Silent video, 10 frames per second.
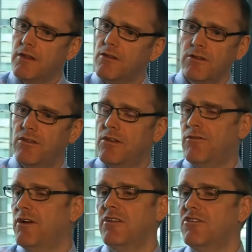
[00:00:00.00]
that the
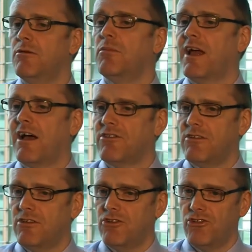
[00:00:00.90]
defendant simply
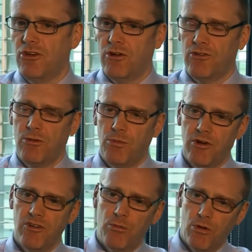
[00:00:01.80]
hasn't discharged the
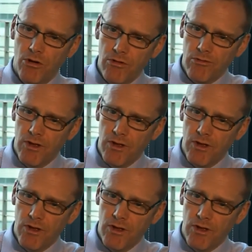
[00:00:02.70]
burden of proof